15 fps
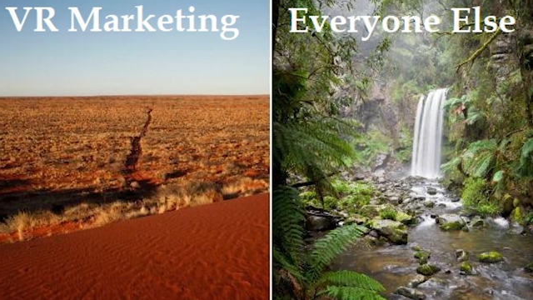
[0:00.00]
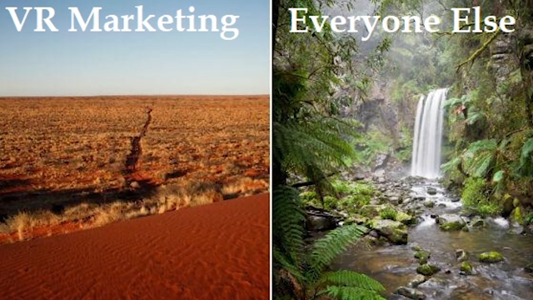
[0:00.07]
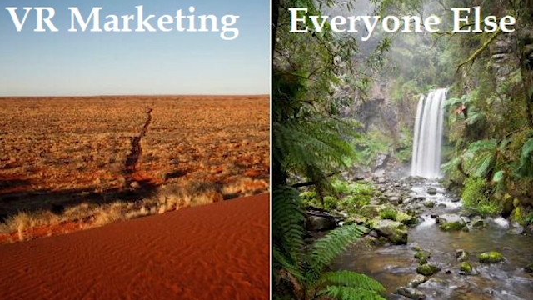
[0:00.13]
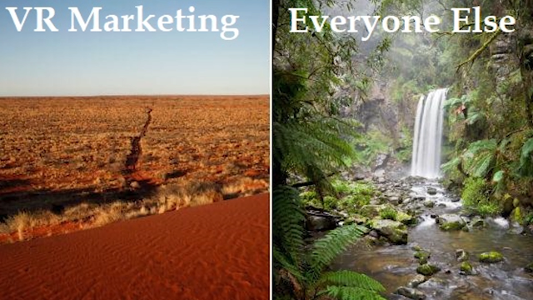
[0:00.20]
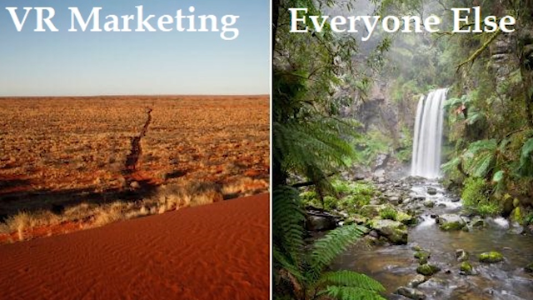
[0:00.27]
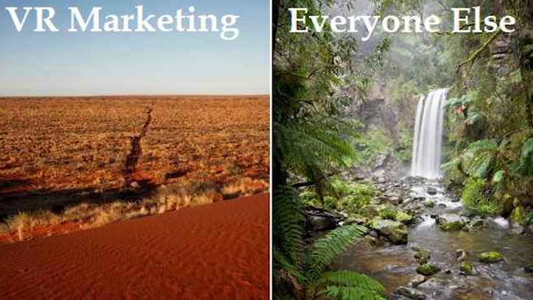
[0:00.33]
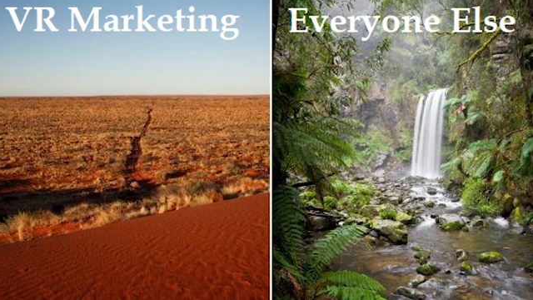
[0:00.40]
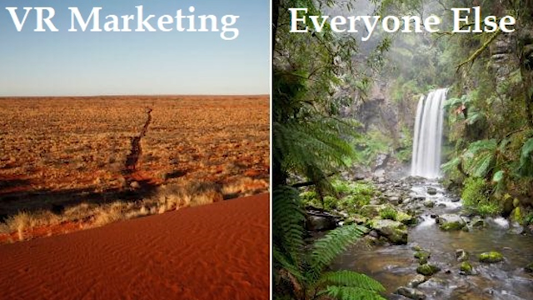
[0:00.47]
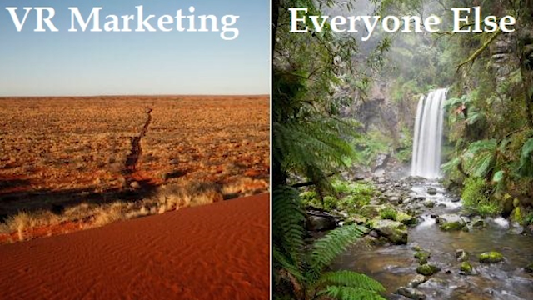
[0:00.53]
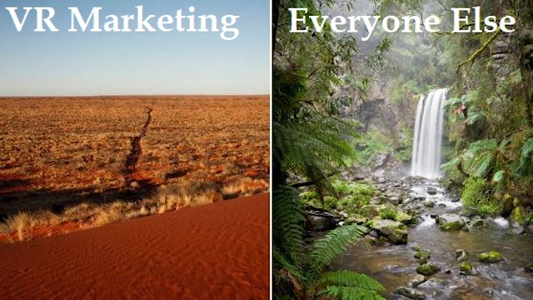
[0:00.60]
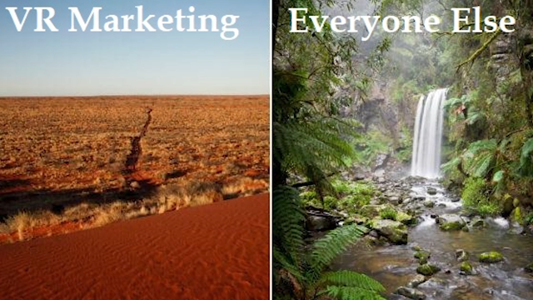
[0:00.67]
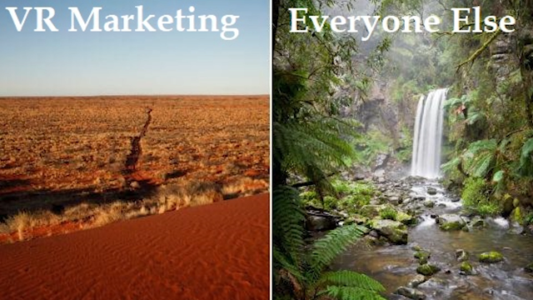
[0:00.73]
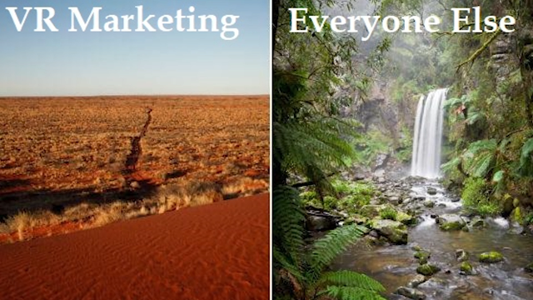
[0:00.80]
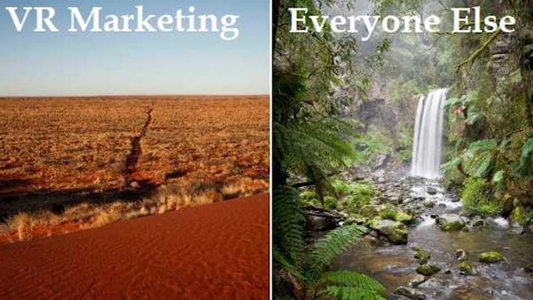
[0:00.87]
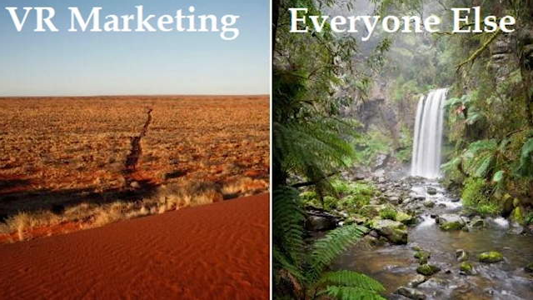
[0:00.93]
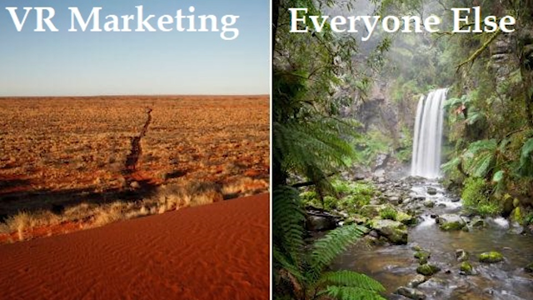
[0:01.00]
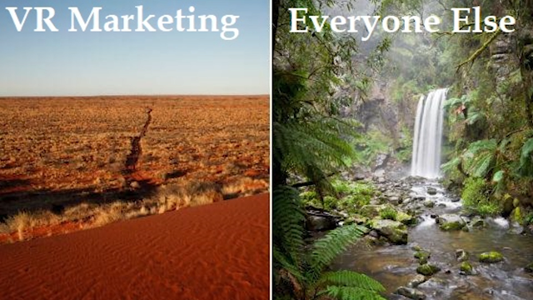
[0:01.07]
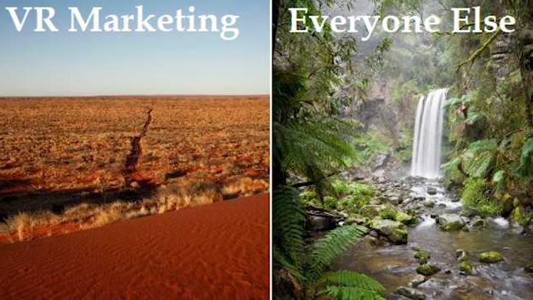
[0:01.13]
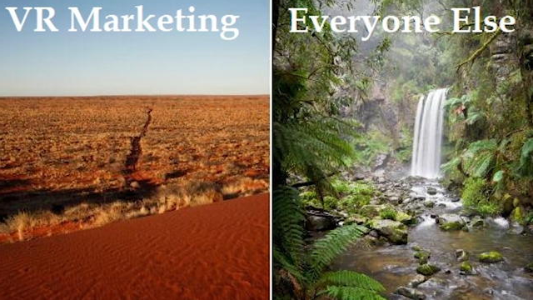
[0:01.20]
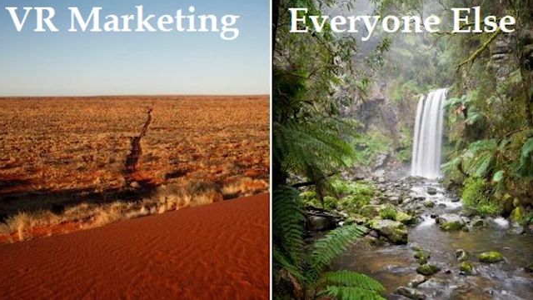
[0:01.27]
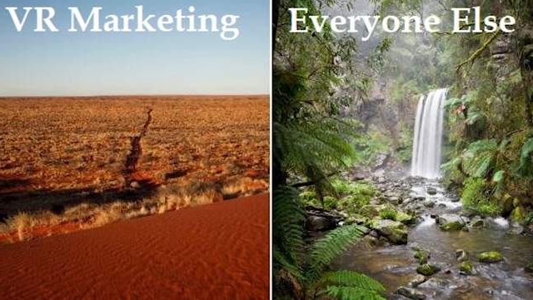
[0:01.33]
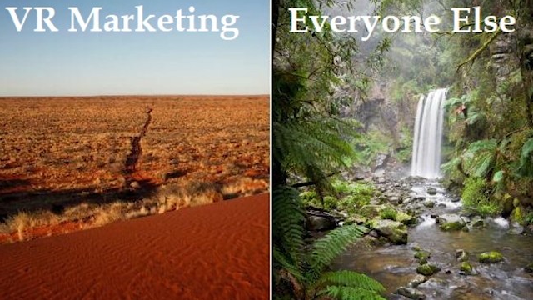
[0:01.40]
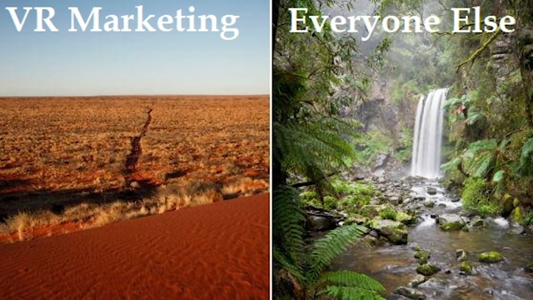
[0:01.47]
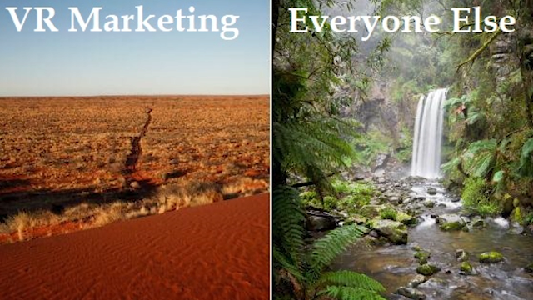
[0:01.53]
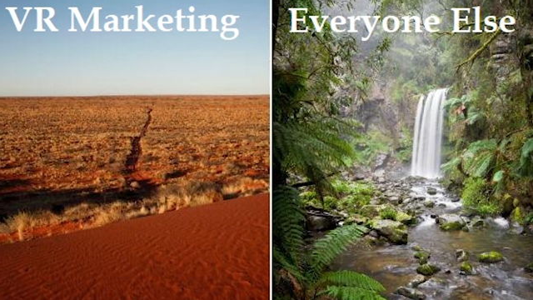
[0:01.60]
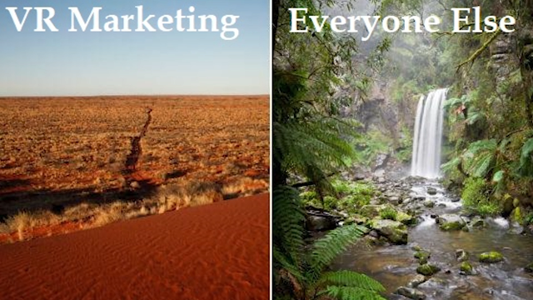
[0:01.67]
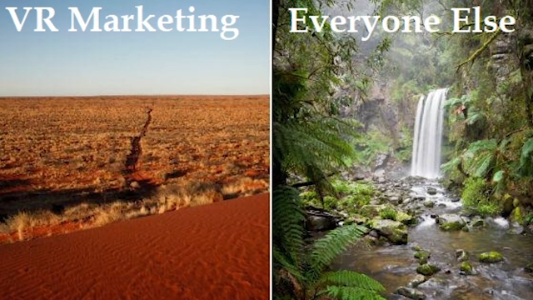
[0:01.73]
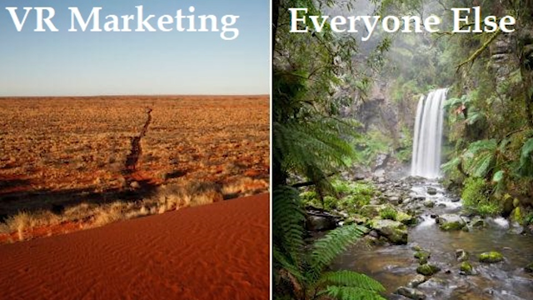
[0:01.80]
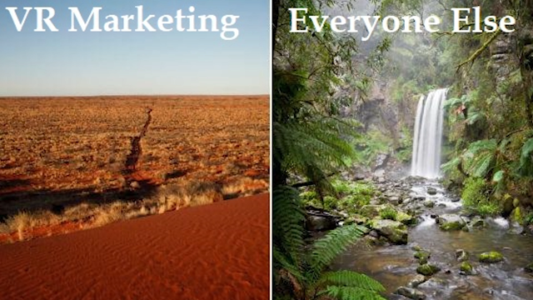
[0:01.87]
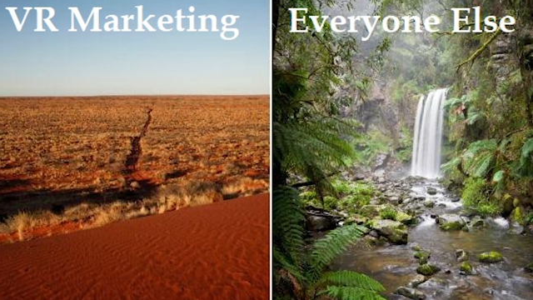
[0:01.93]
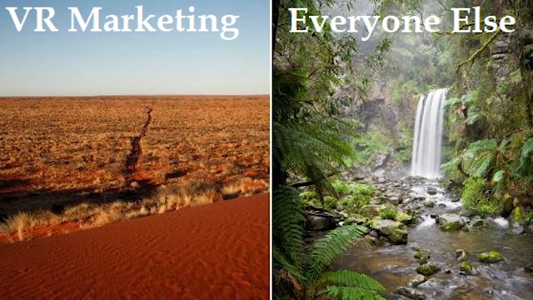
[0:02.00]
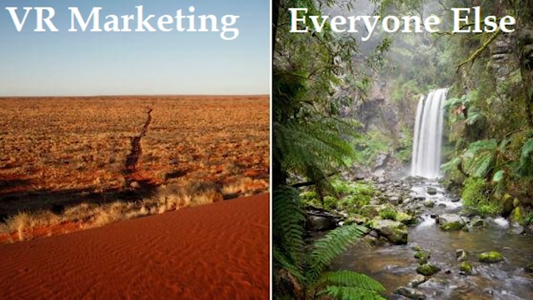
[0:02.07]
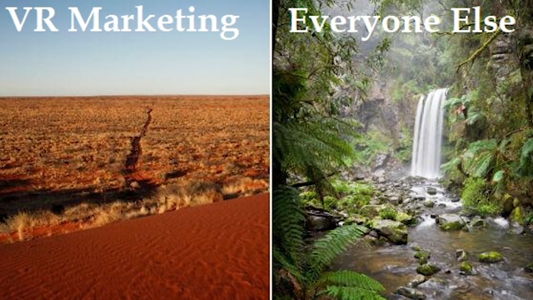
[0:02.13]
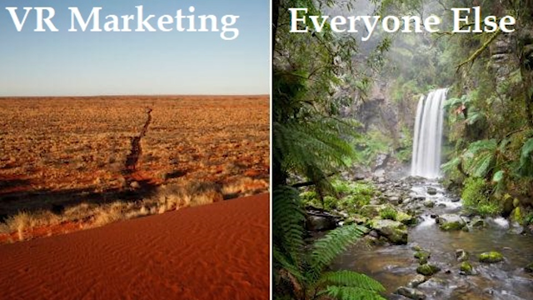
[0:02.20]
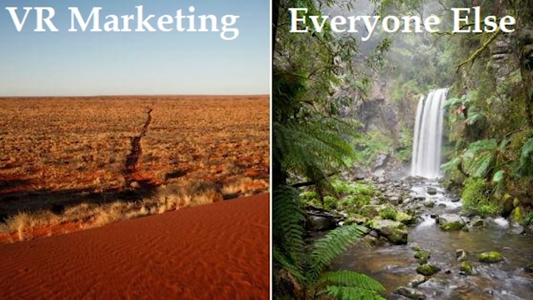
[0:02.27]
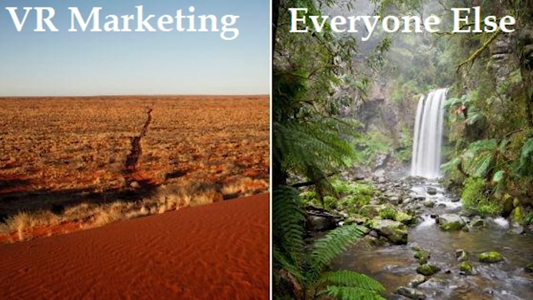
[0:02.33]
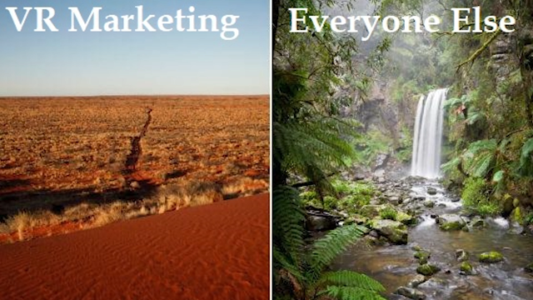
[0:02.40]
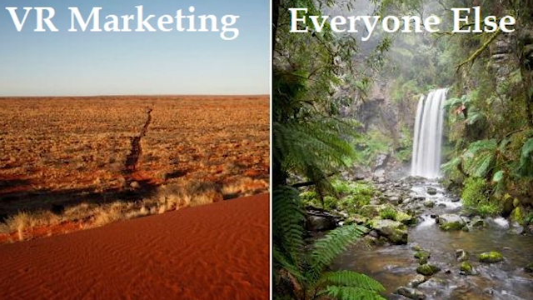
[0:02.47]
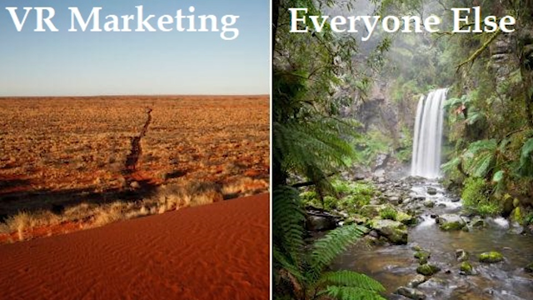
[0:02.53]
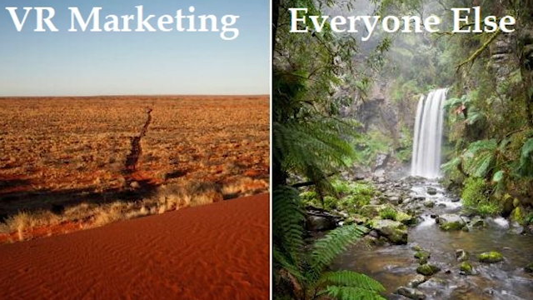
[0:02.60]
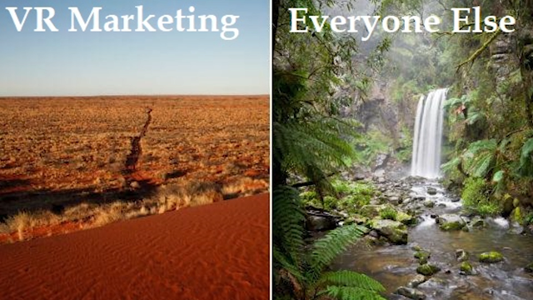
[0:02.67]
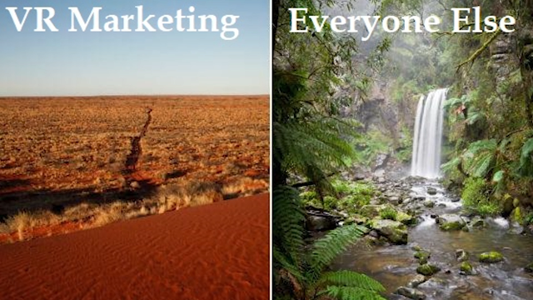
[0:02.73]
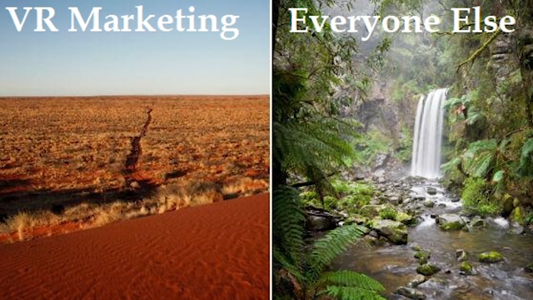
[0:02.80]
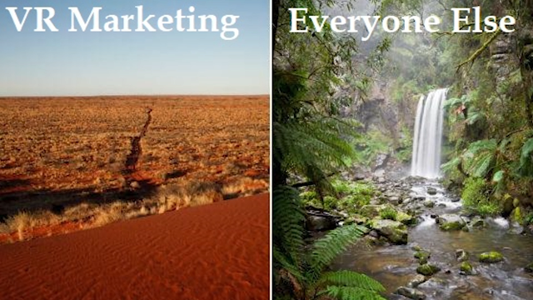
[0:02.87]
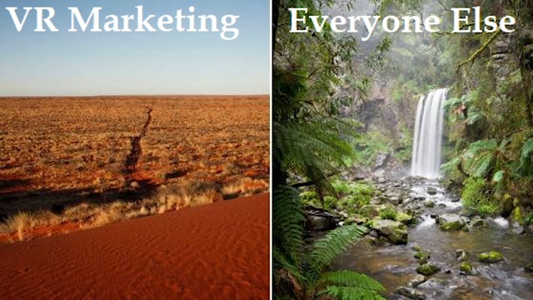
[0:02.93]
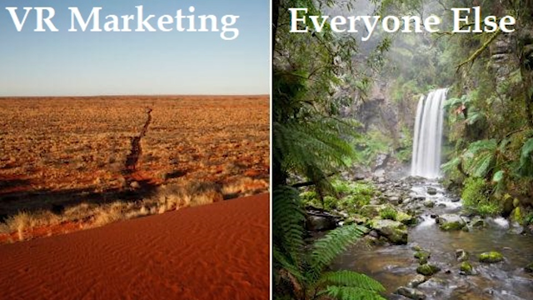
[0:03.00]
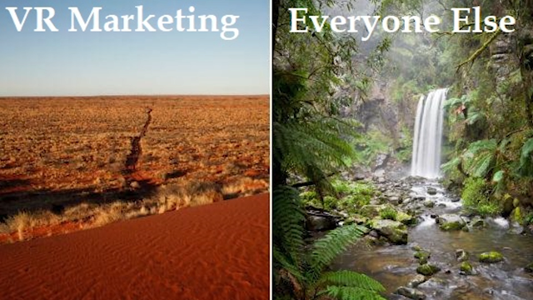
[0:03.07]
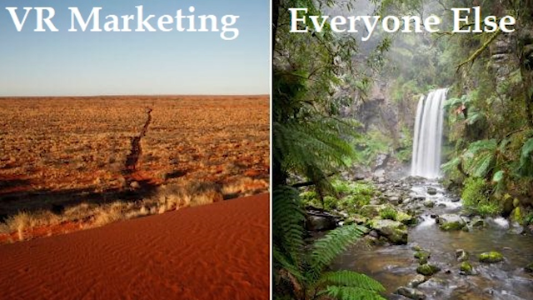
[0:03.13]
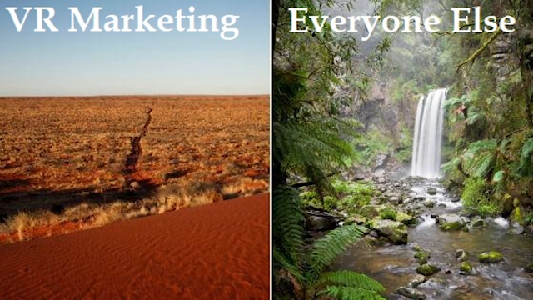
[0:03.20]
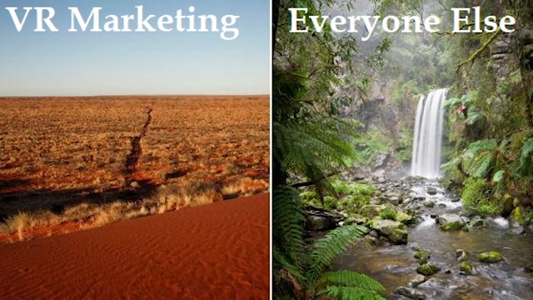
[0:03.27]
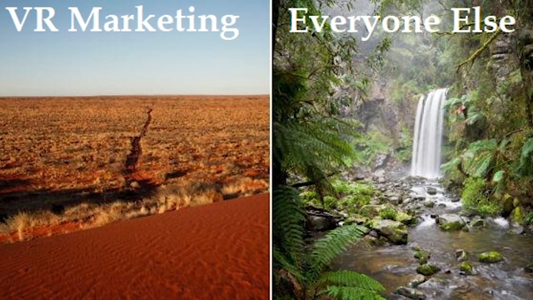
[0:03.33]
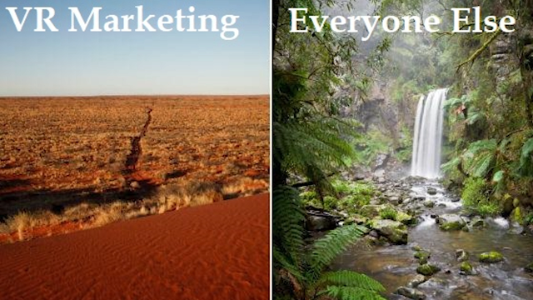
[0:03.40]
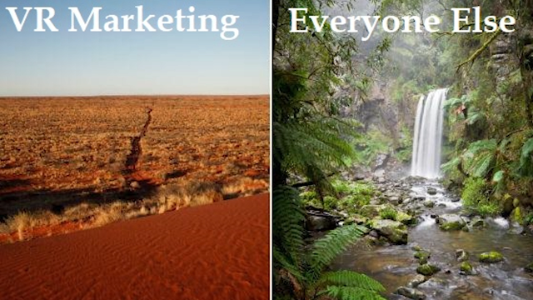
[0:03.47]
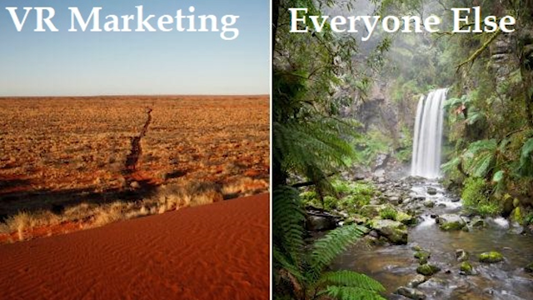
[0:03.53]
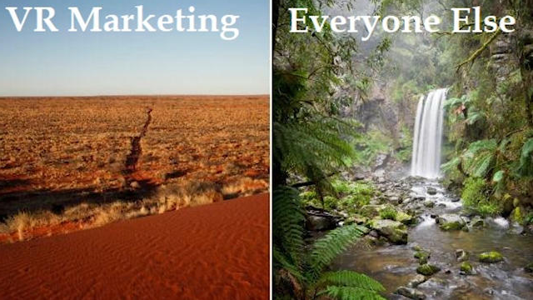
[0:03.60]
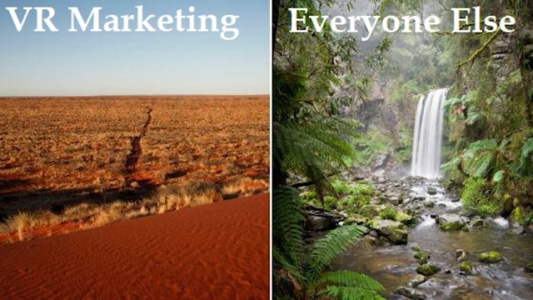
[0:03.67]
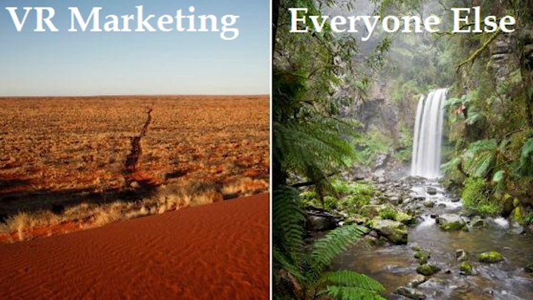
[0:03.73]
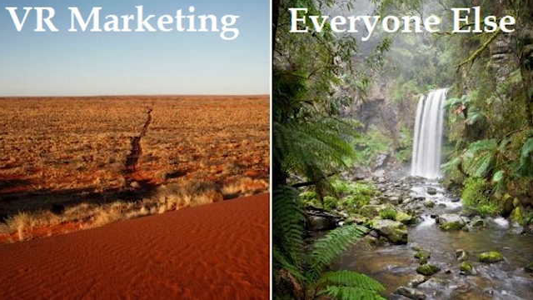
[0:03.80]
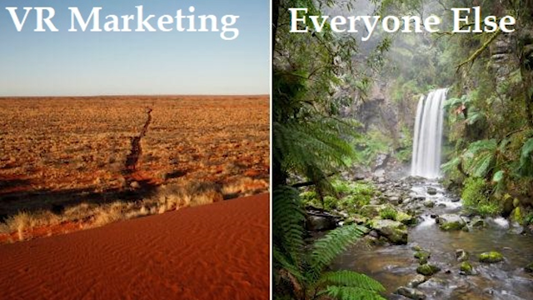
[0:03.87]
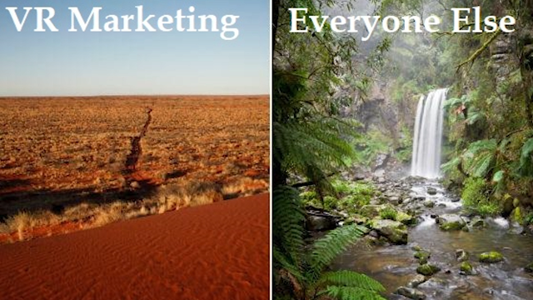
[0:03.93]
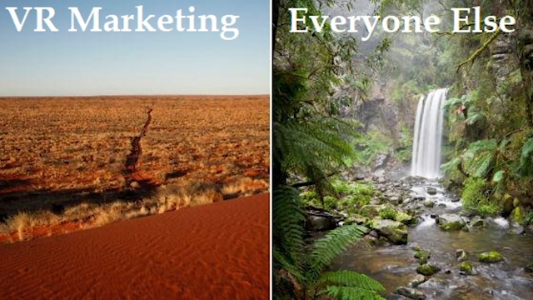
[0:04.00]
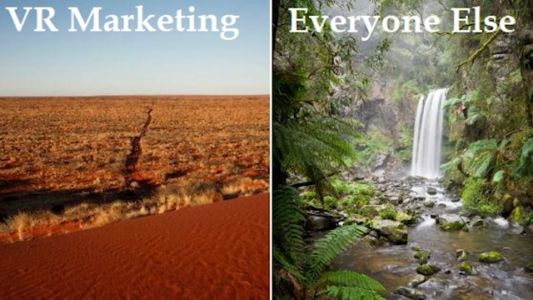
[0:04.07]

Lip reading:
[unreadable: no face in view]